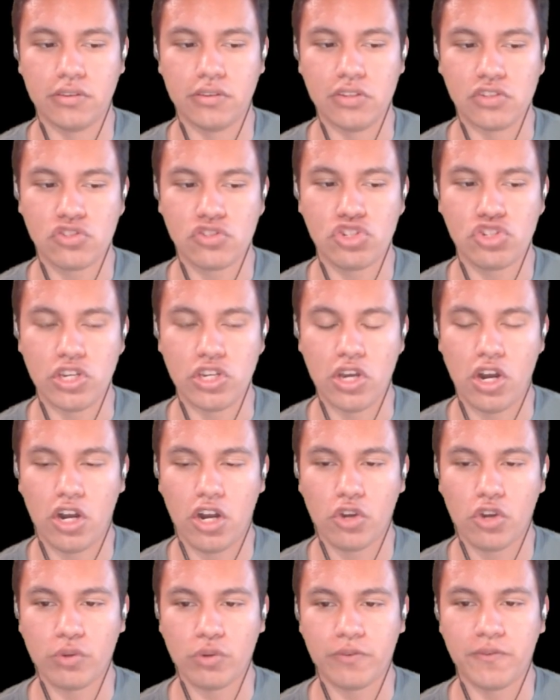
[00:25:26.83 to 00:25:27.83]
this
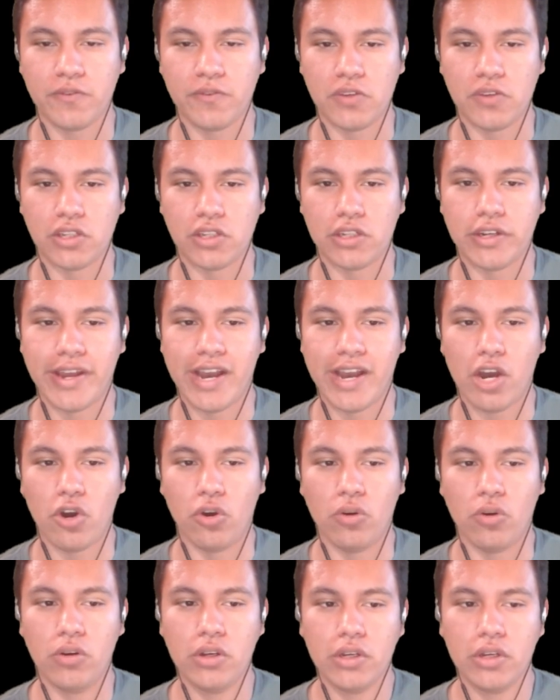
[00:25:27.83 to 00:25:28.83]
geography and
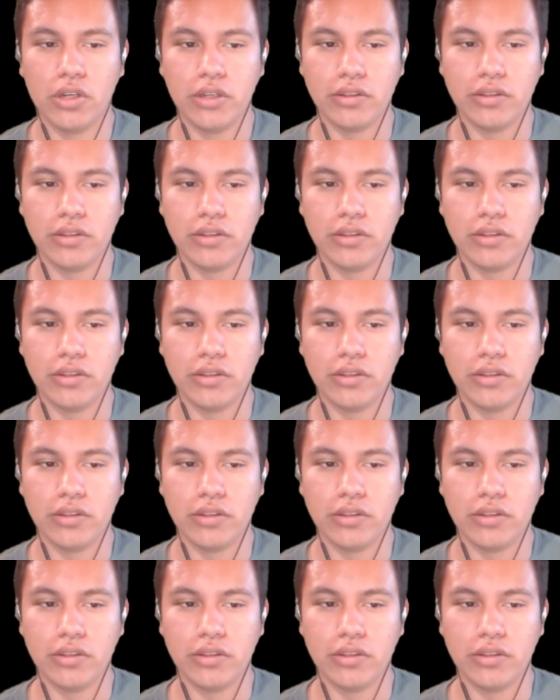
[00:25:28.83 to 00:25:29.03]
how